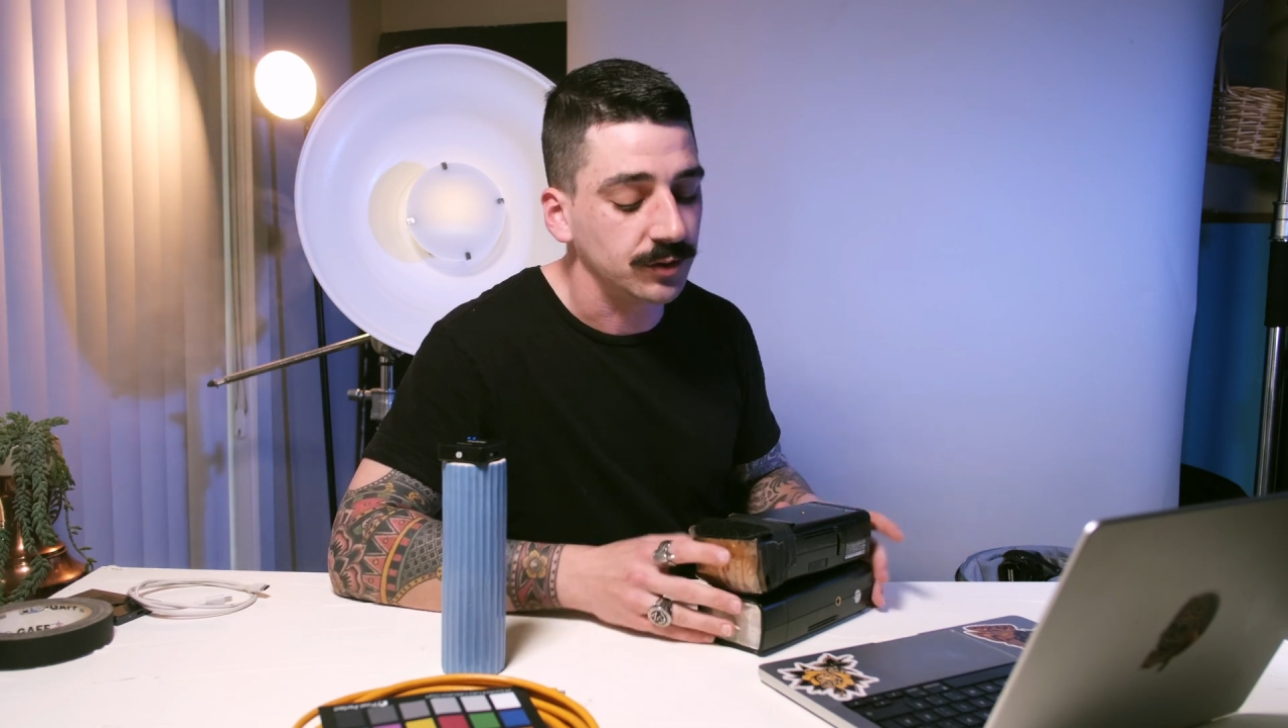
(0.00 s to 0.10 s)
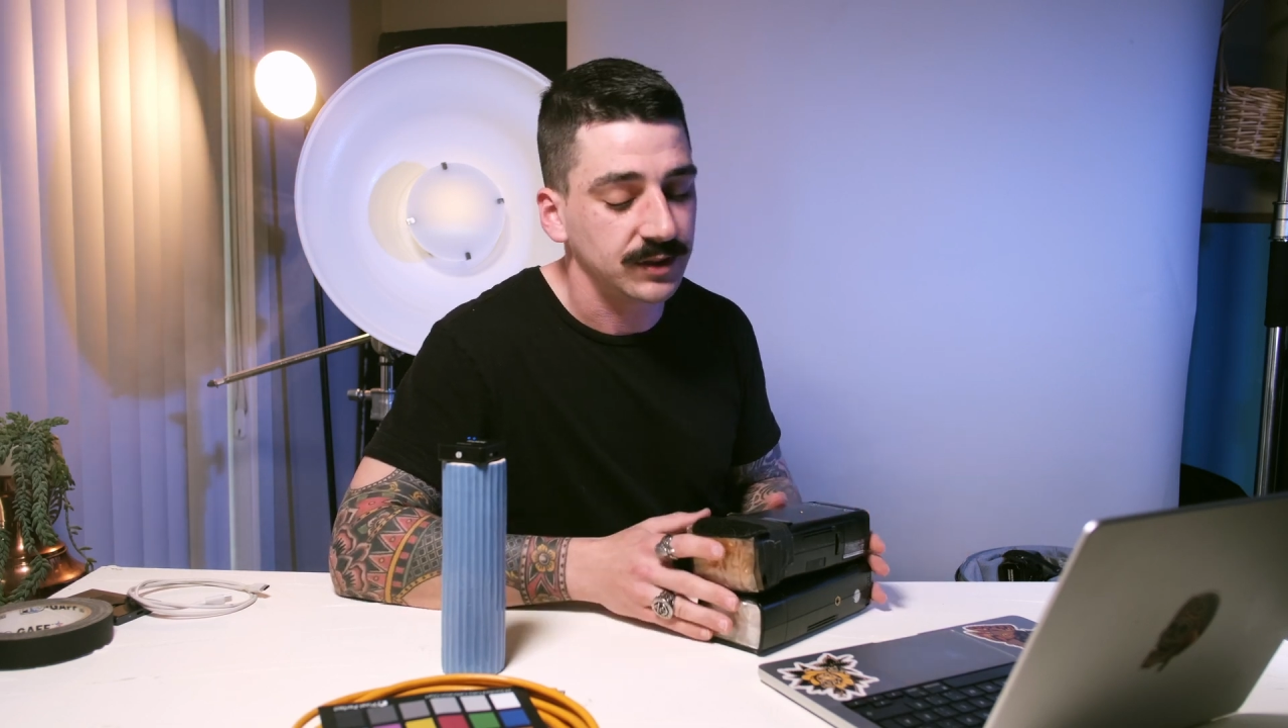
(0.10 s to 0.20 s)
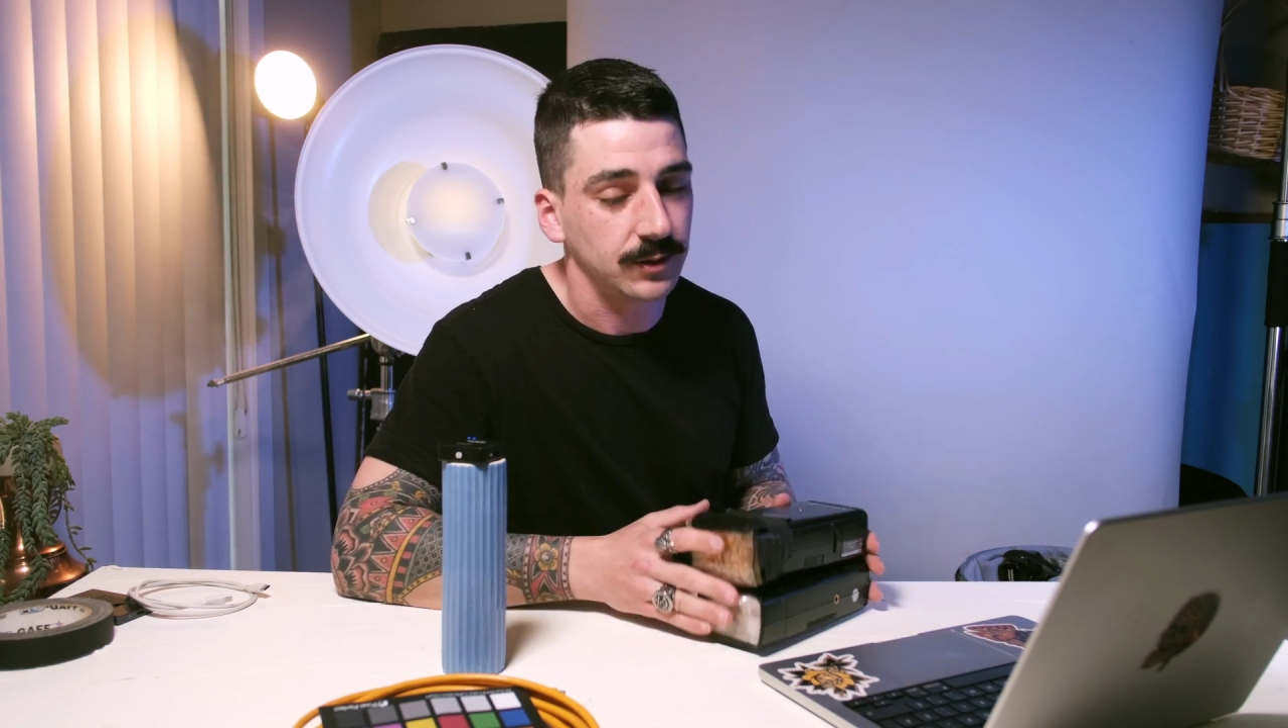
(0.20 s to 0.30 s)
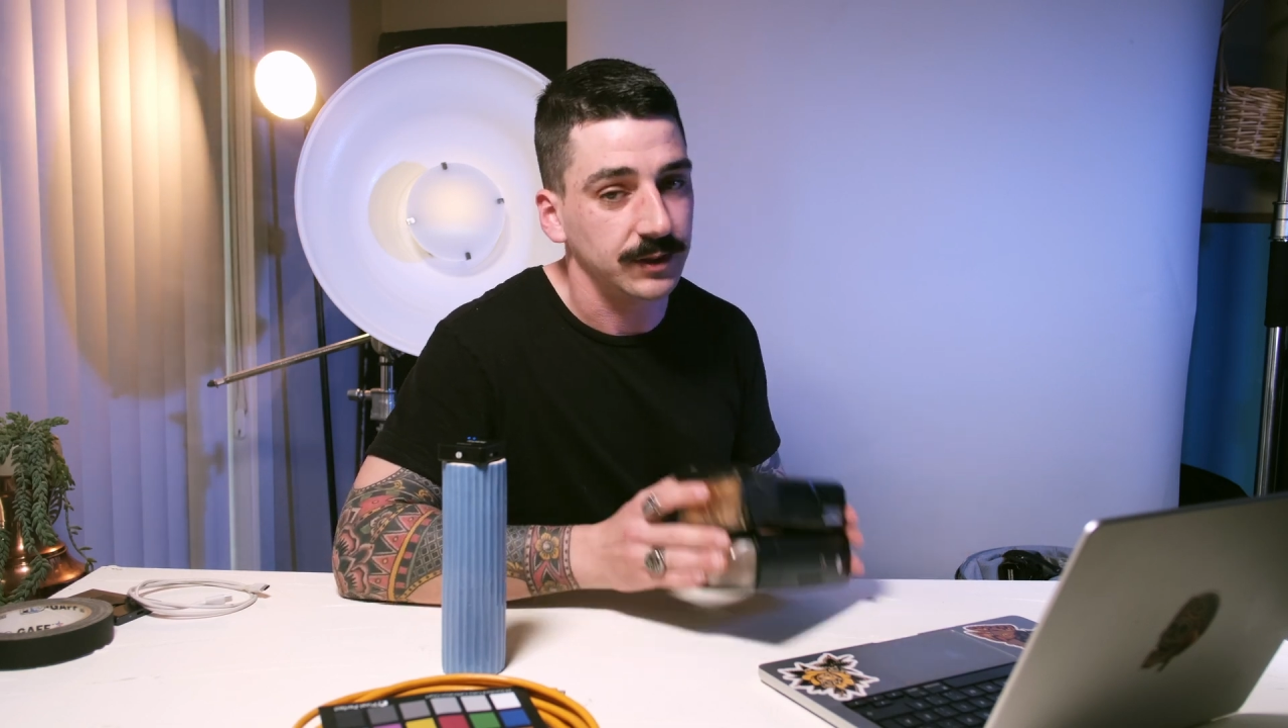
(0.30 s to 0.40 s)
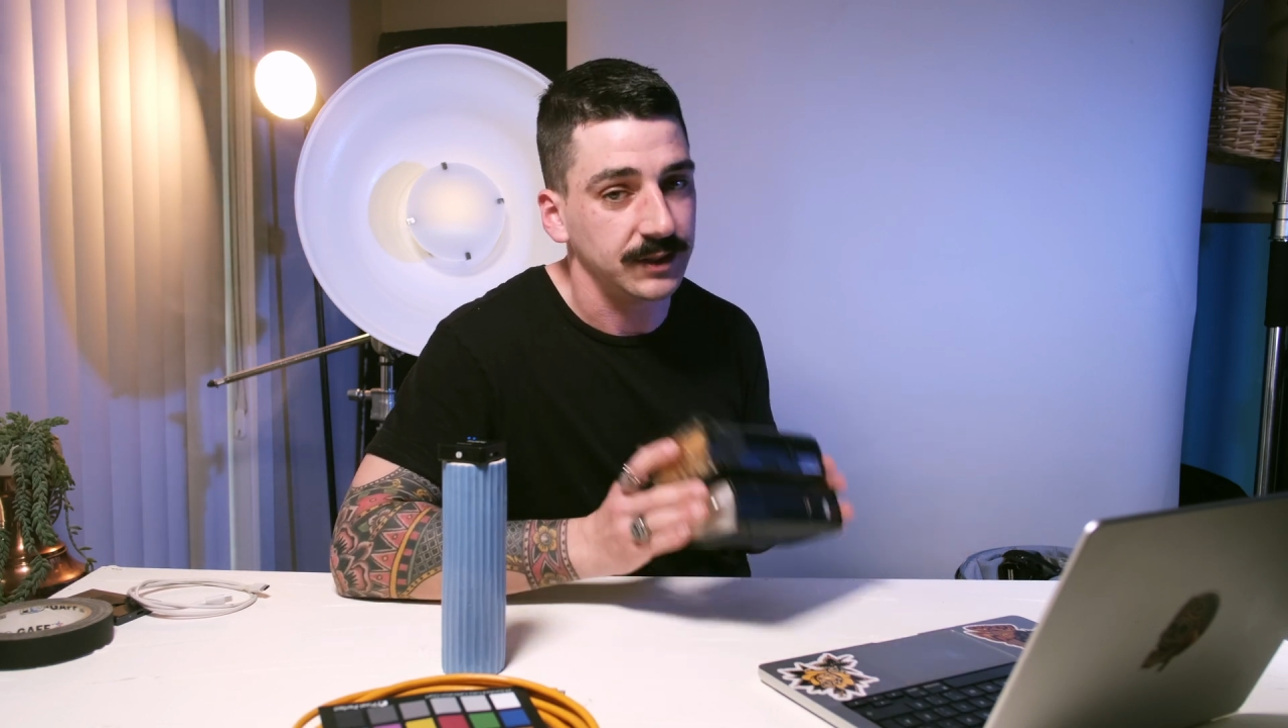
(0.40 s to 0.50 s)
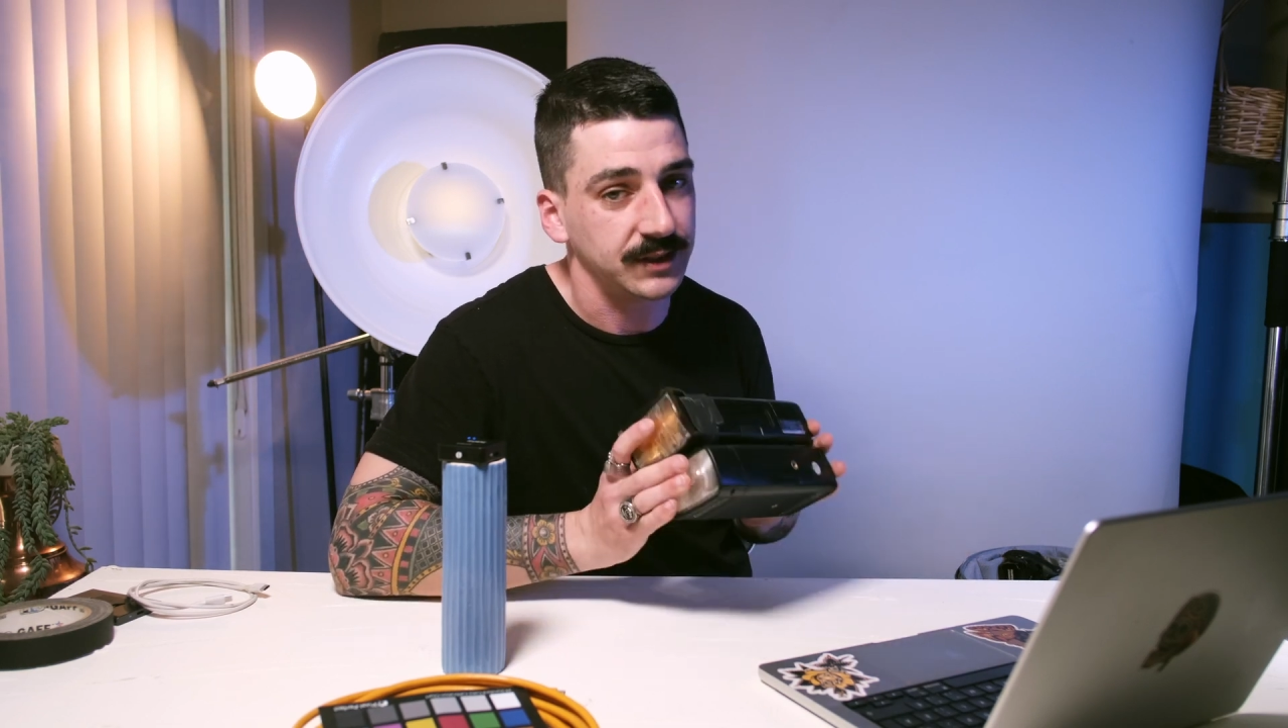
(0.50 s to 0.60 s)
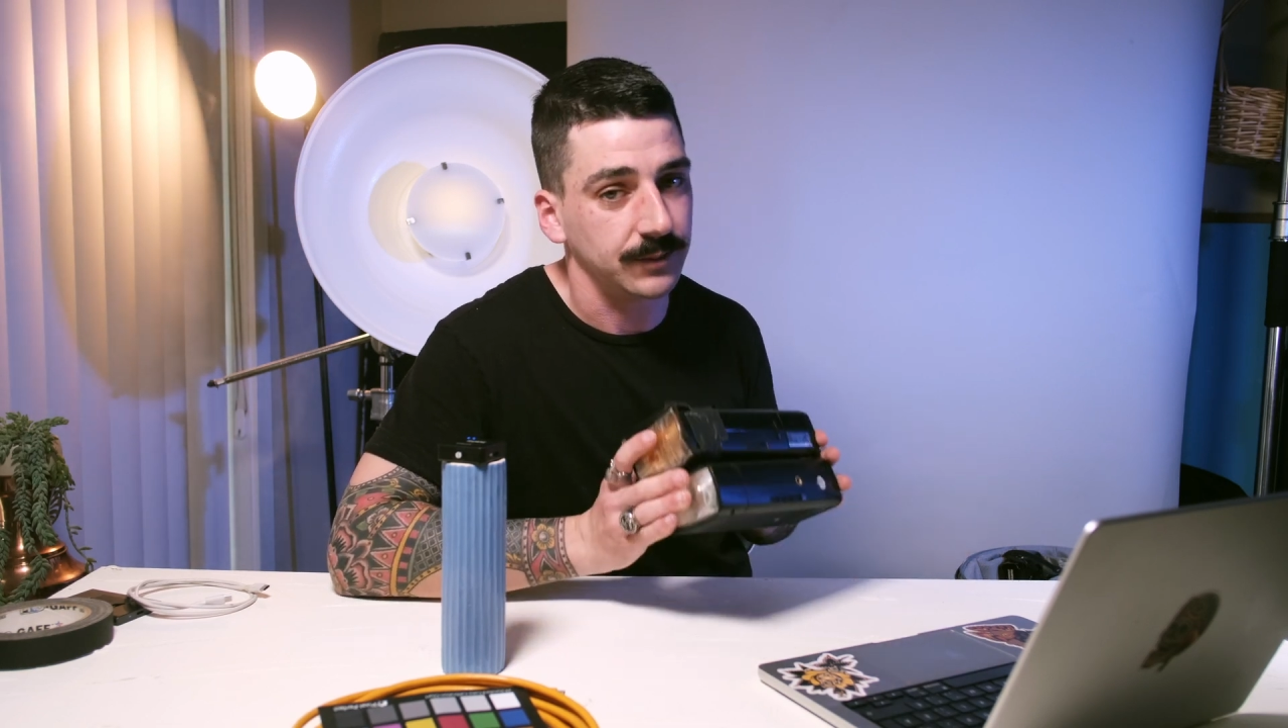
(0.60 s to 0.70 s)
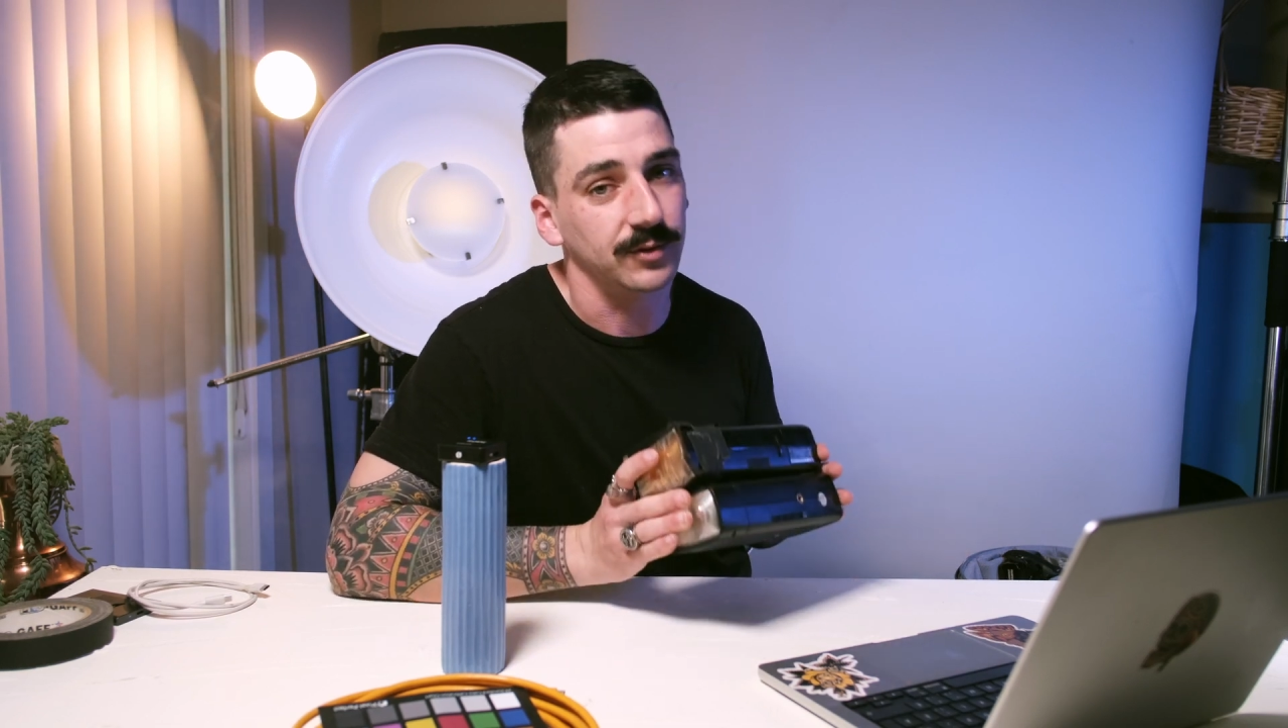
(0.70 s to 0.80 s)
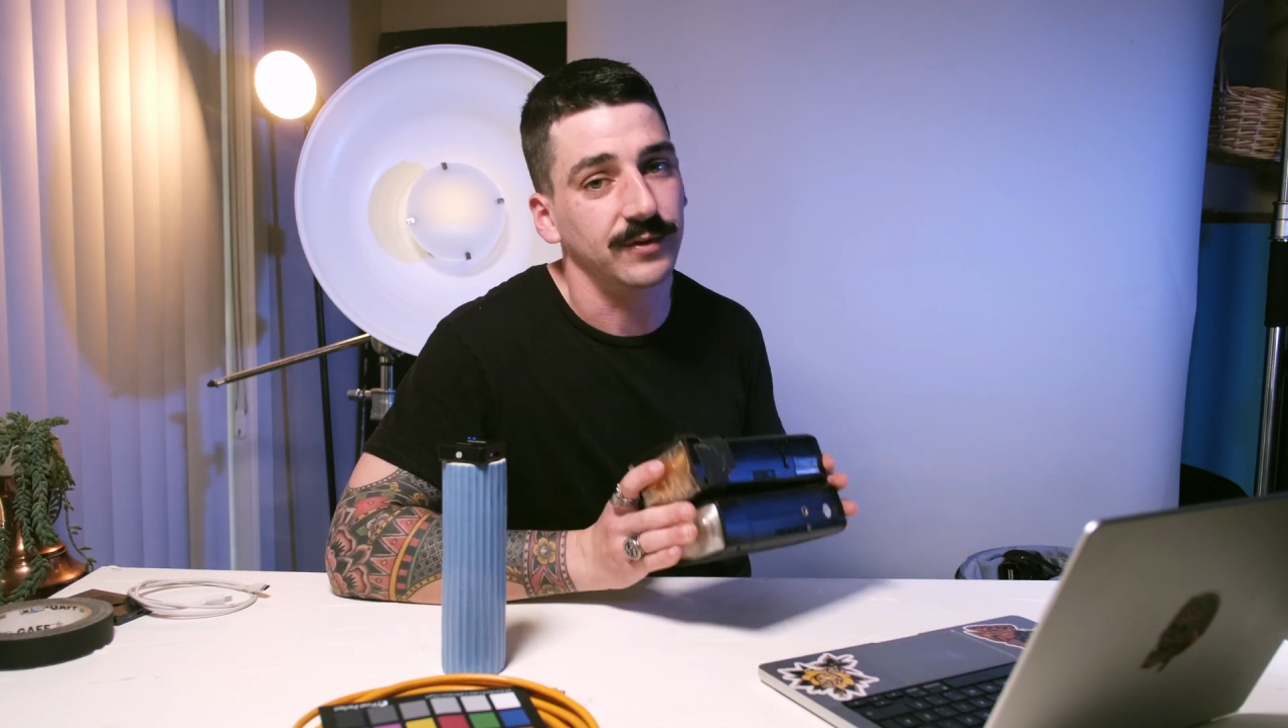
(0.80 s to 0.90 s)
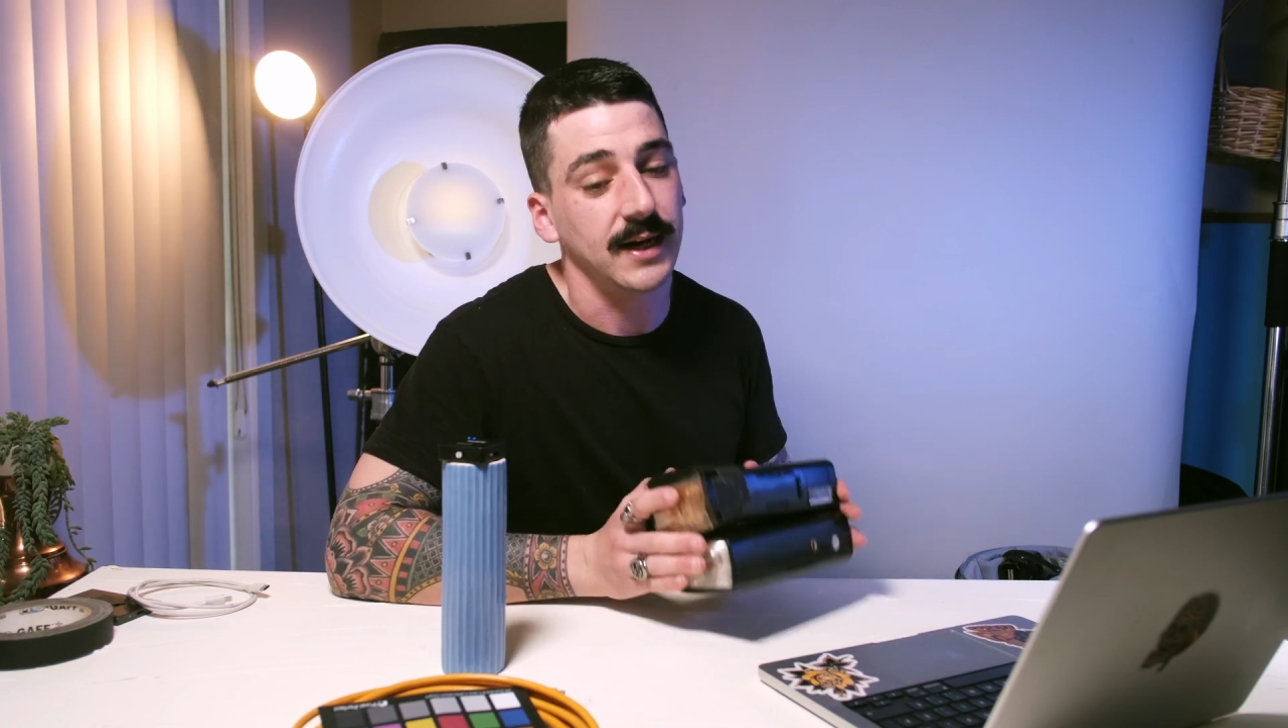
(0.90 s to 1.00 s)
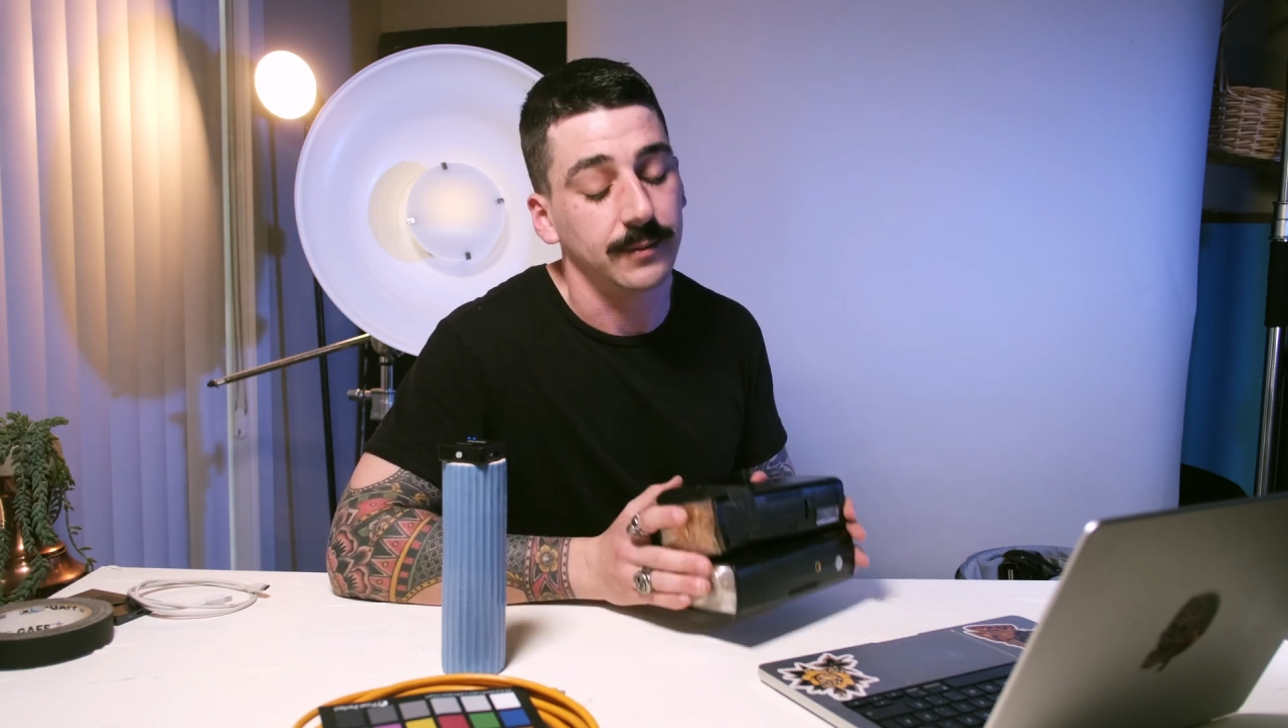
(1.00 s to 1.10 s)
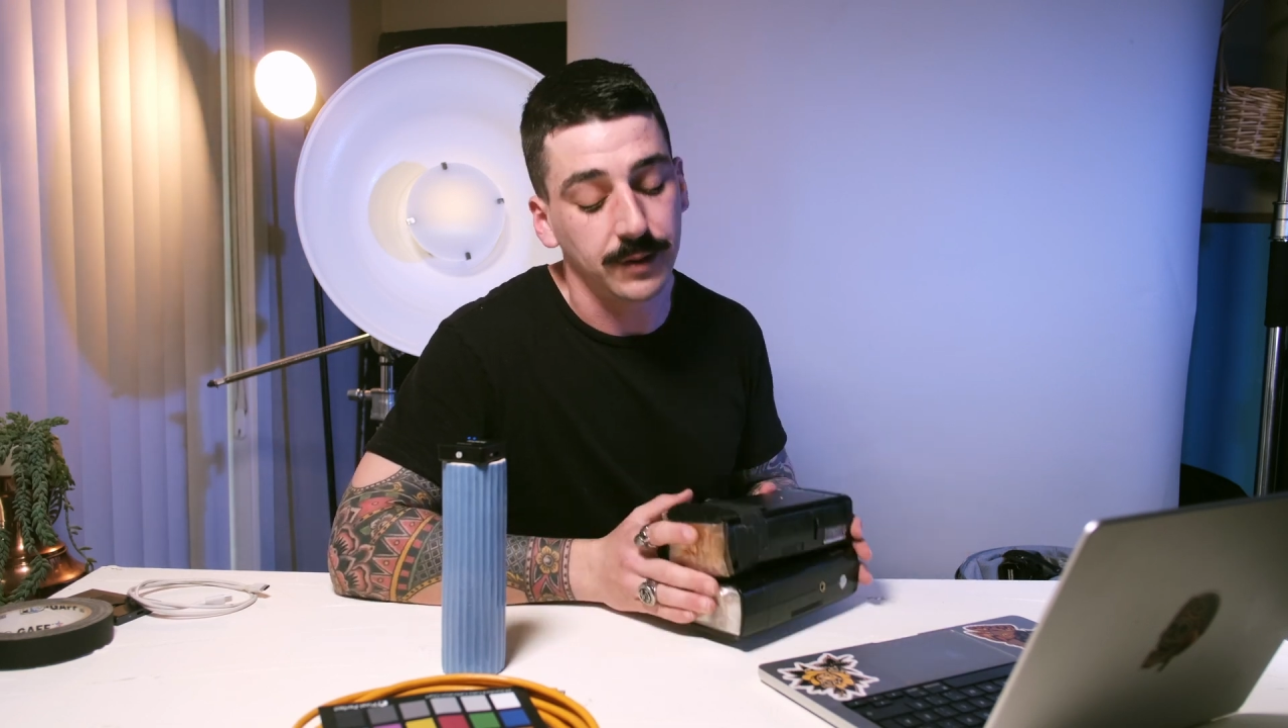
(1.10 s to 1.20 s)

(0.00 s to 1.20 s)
than what these can provide.